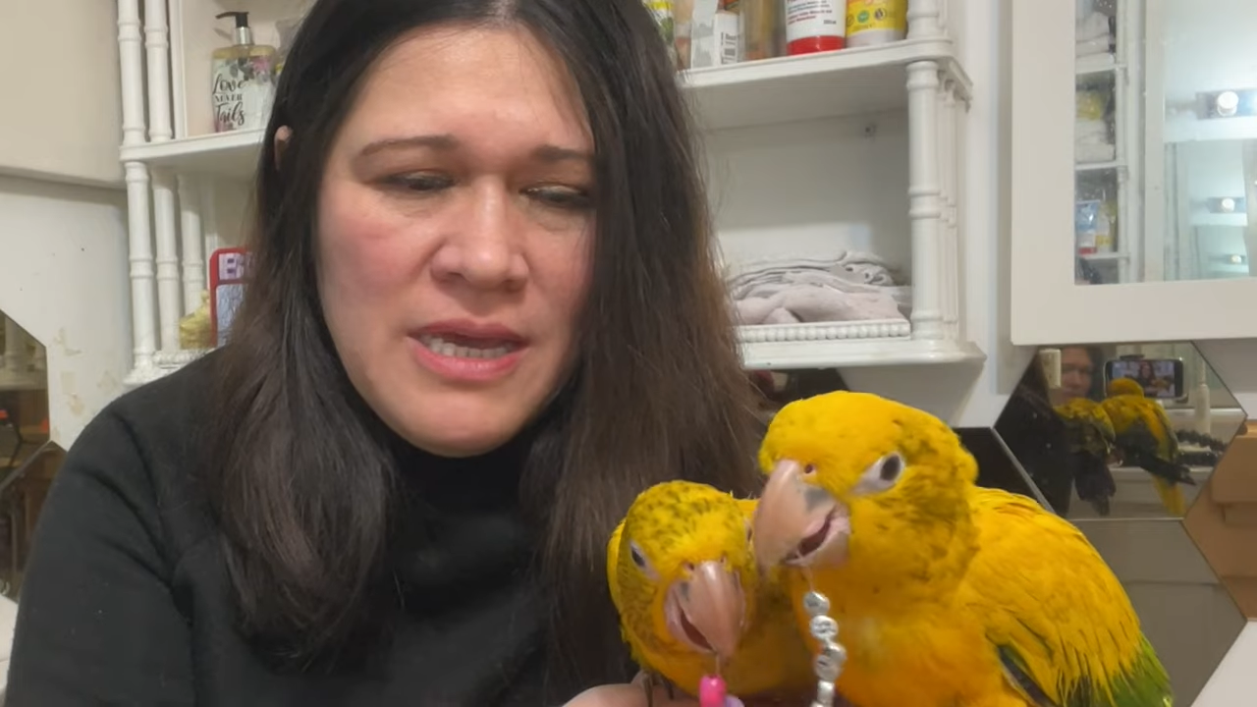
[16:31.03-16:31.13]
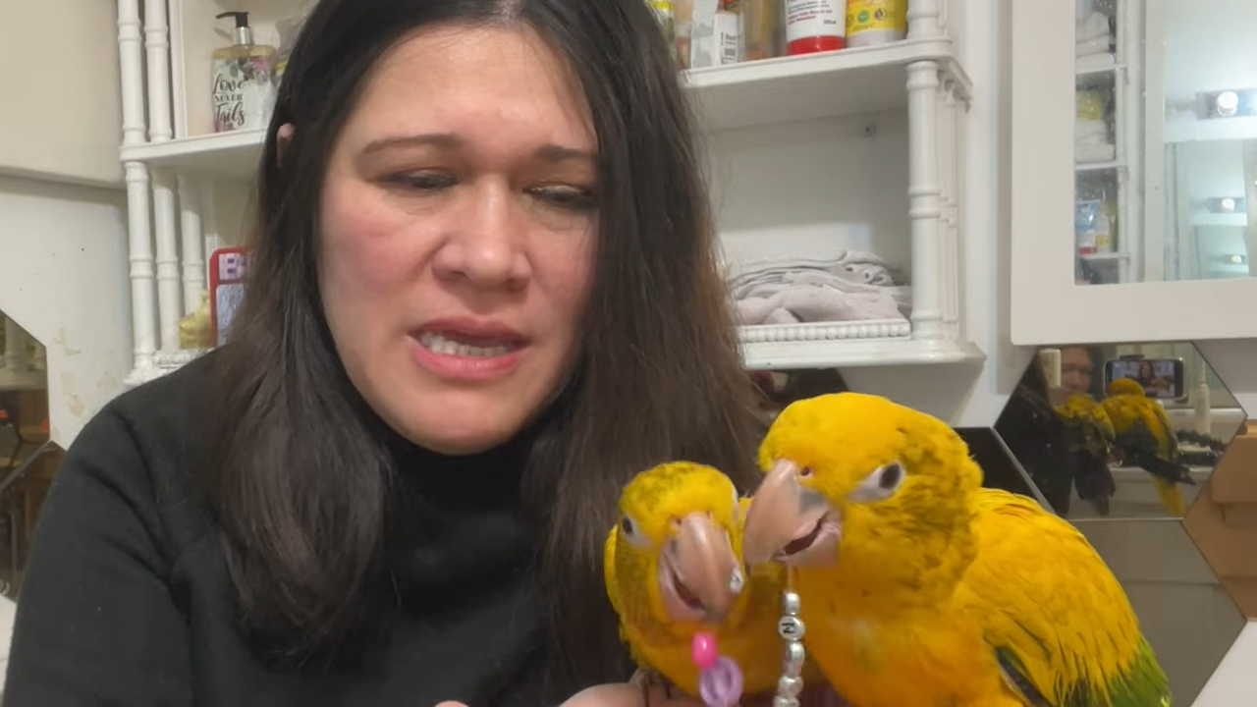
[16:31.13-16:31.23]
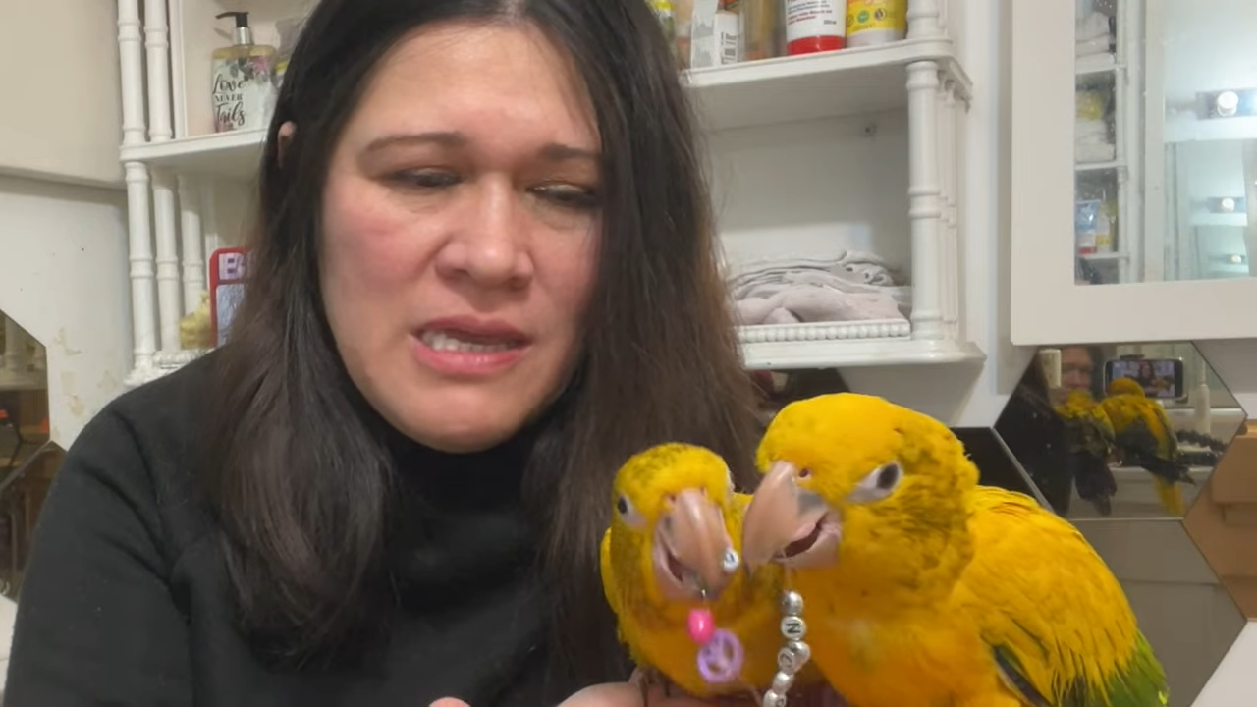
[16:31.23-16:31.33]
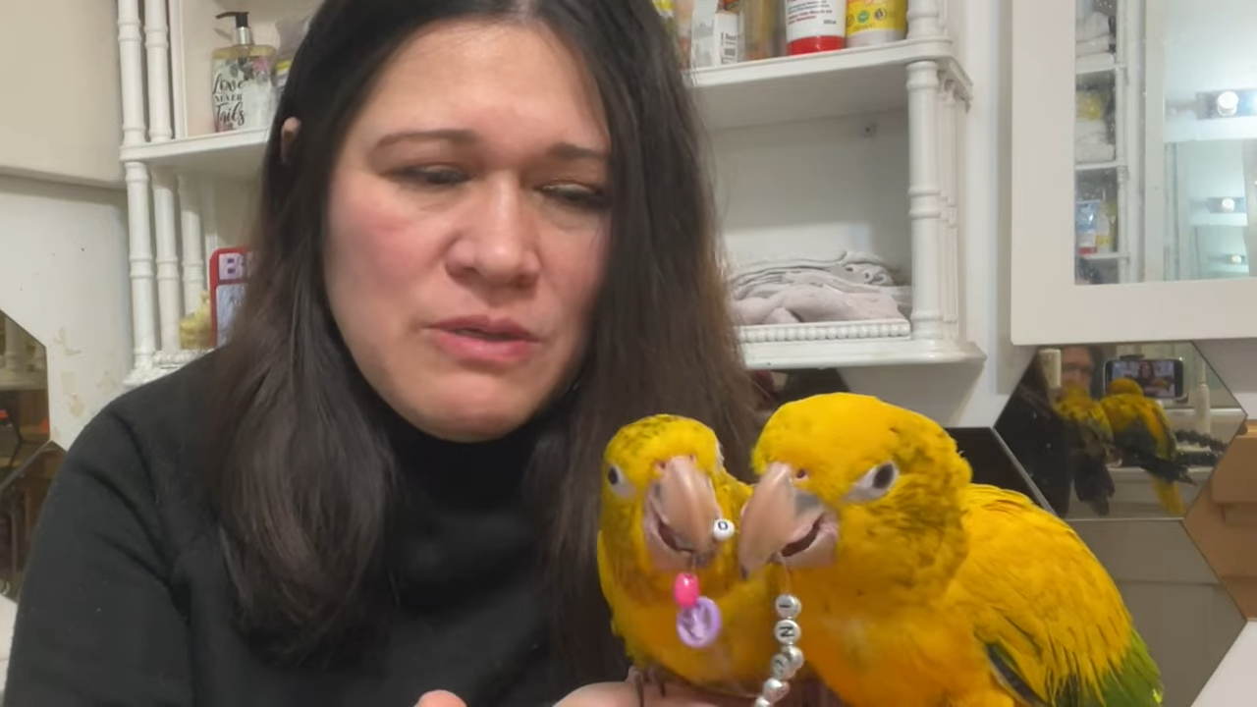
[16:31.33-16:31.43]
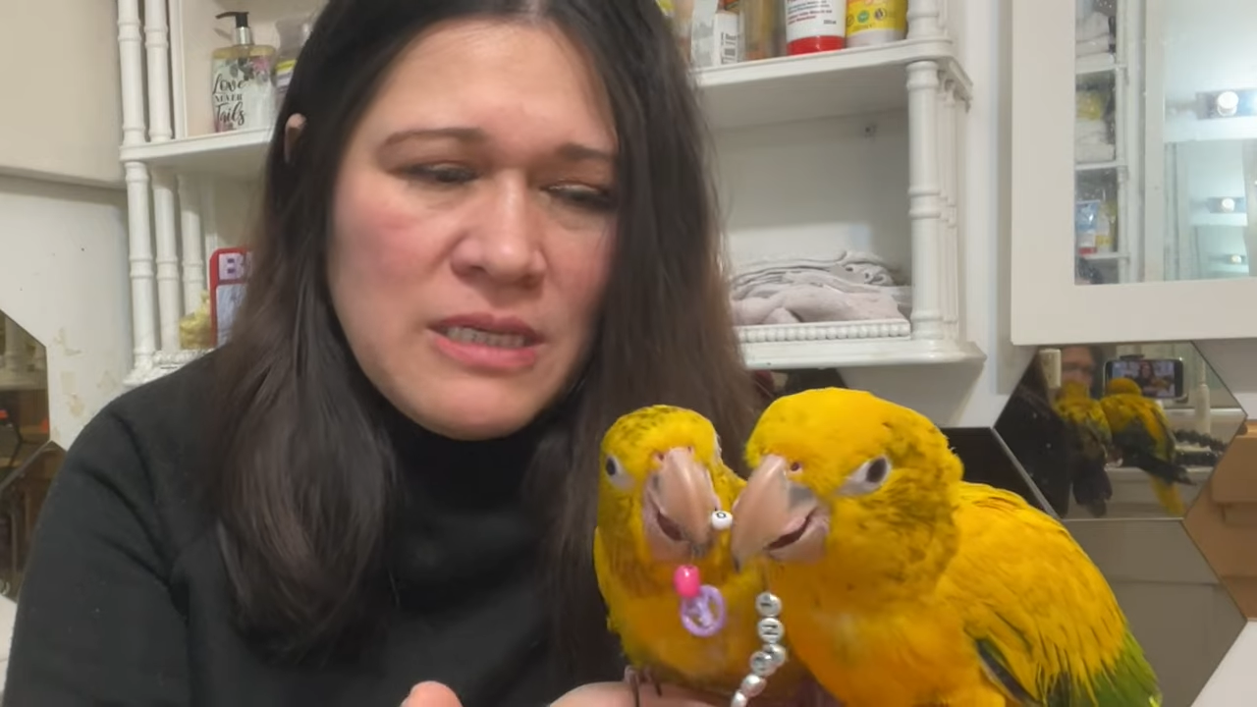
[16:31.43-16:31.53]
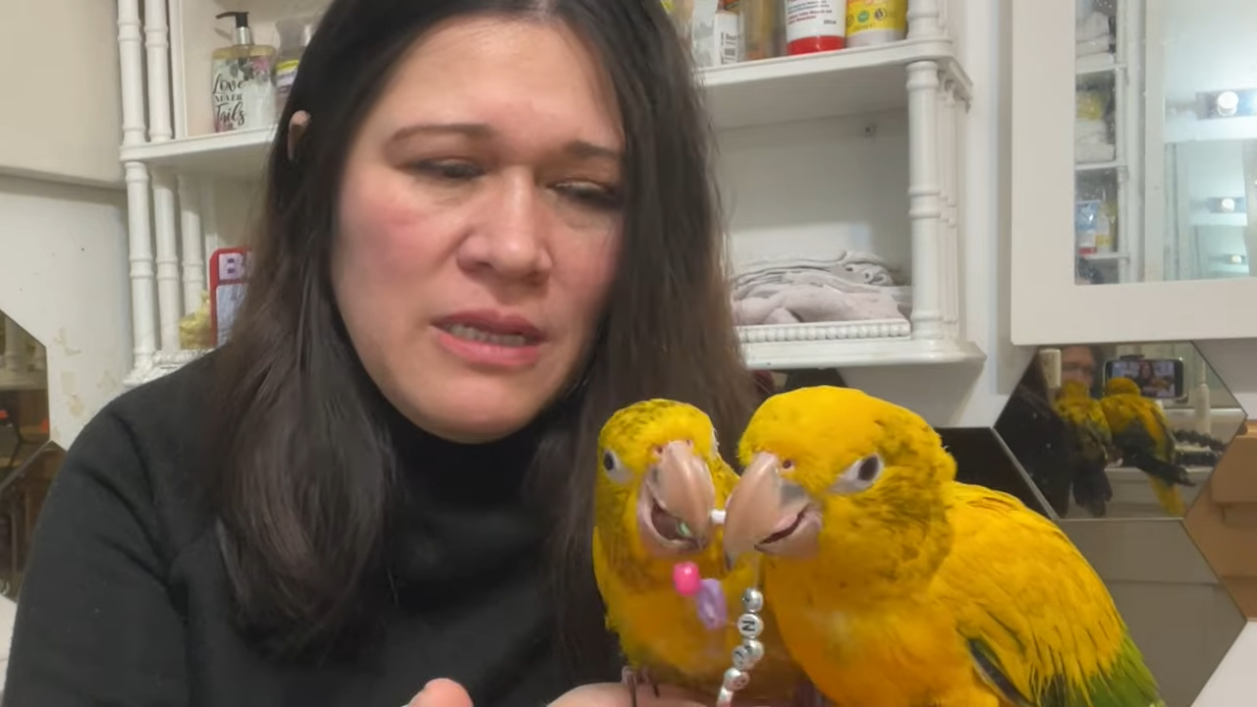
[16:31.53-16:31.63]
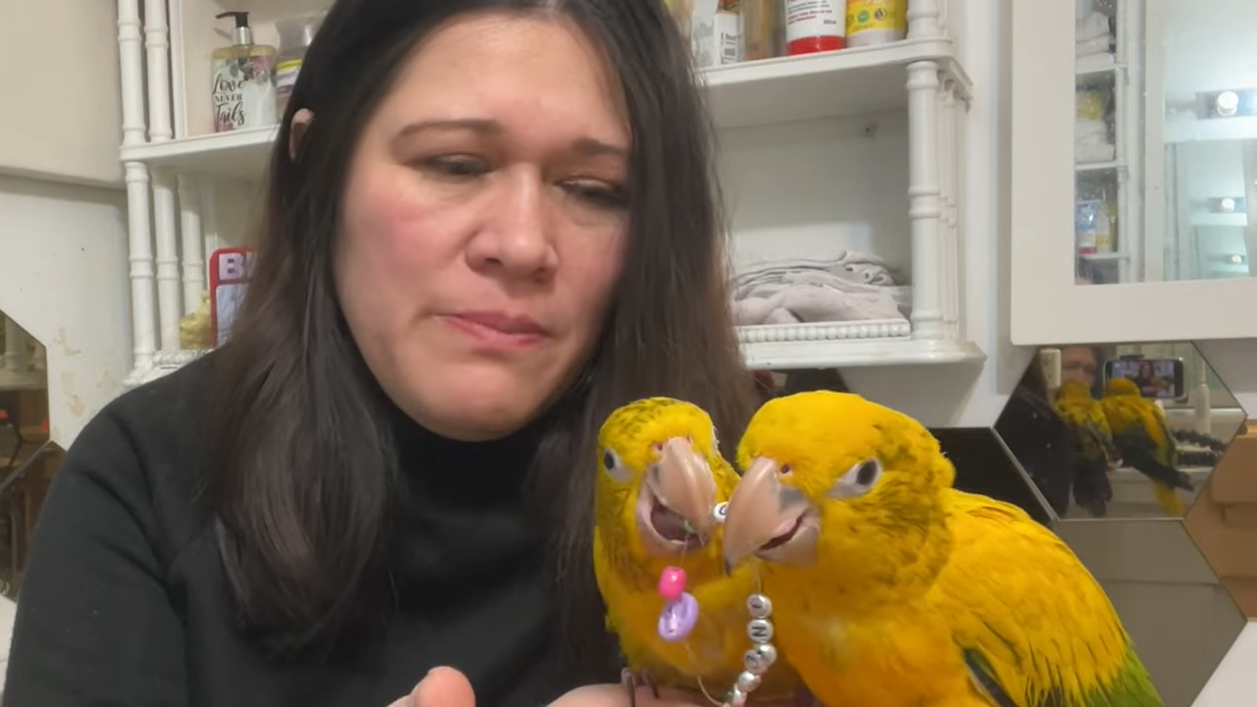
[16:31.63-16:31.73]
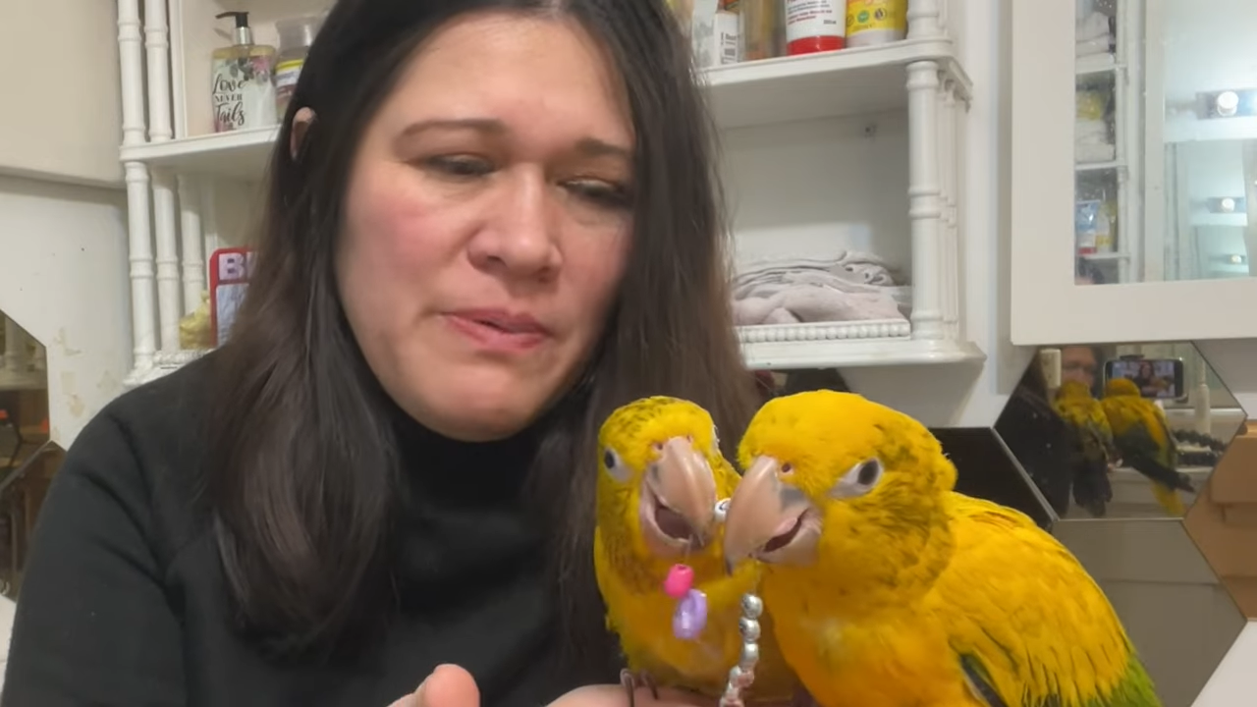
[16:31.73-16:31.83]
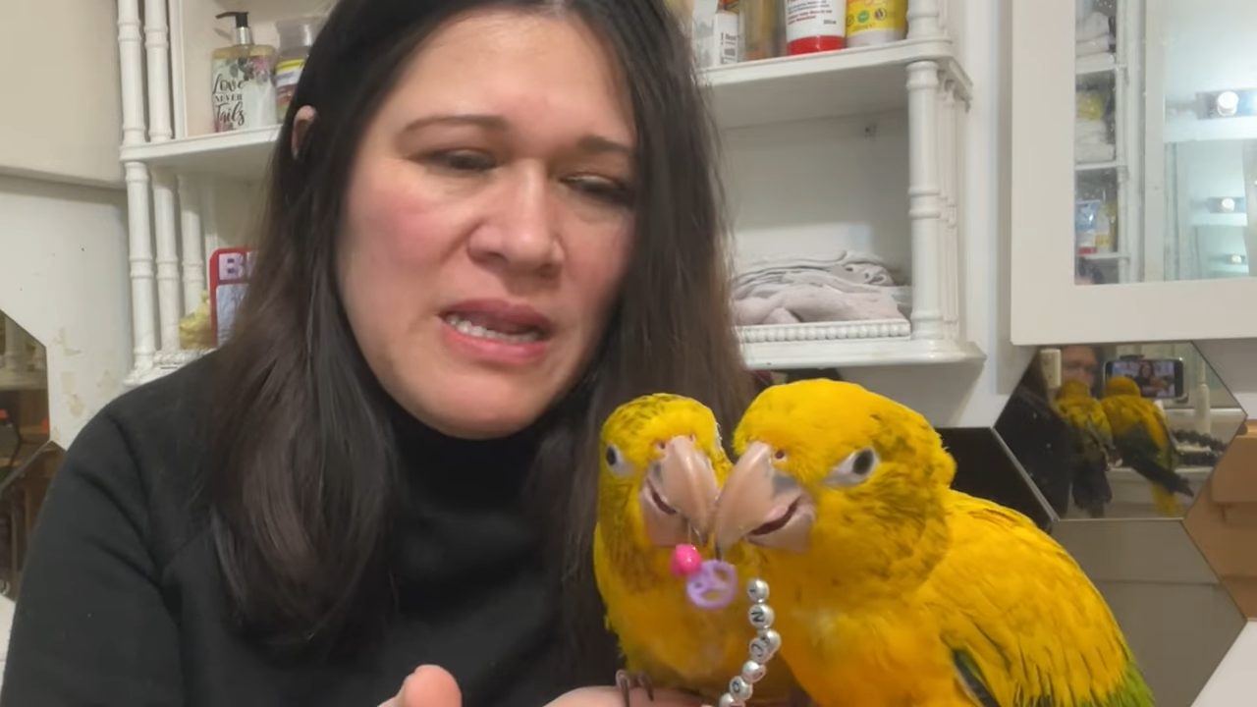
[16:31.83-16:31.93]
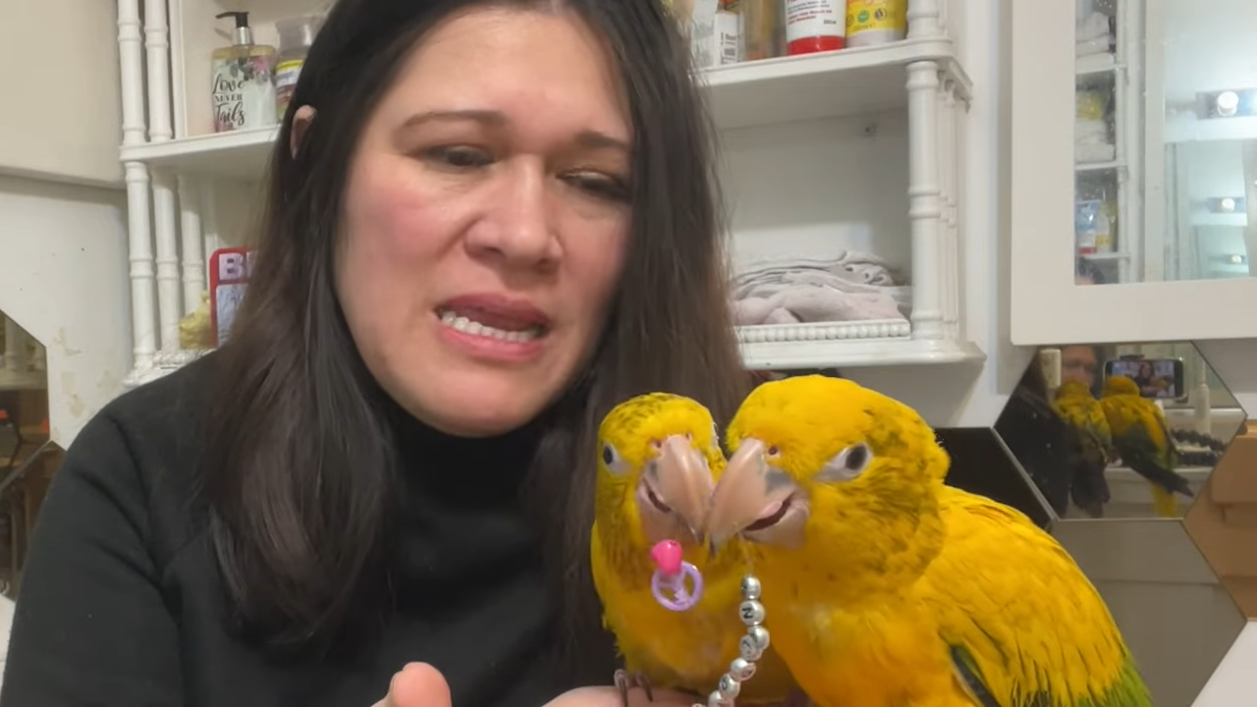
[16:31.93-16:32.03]
he was
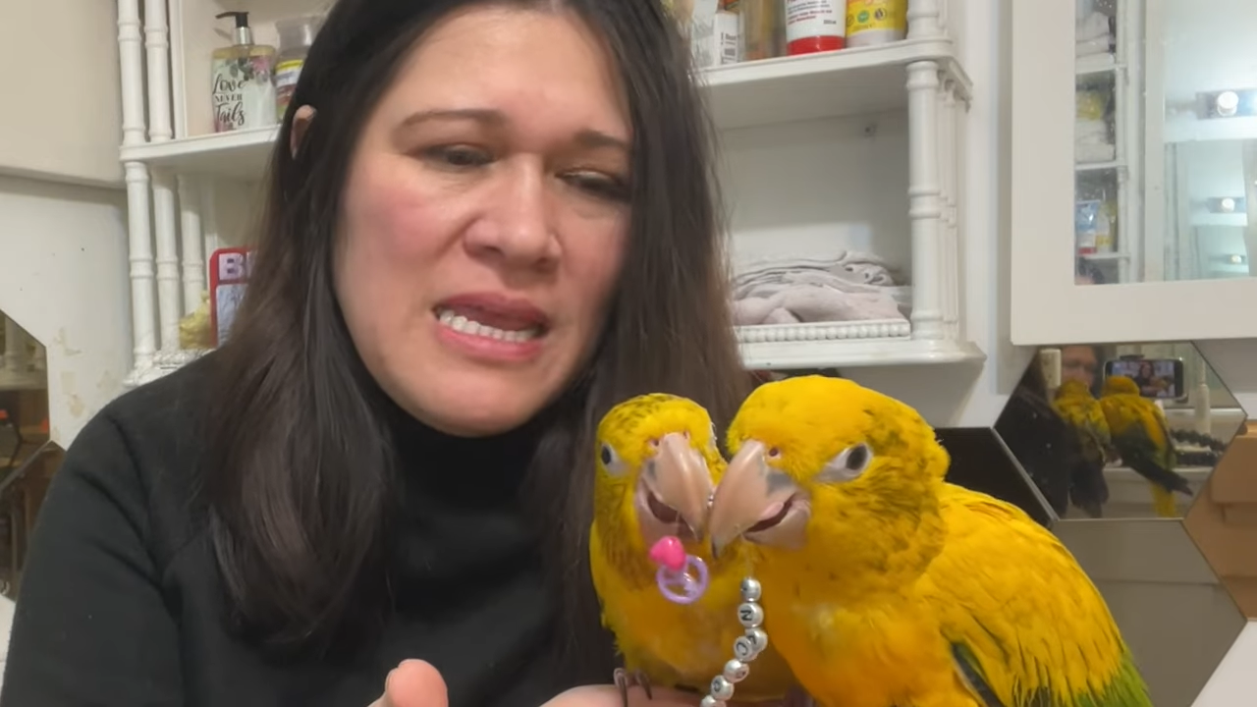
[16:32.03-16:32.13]
clipped and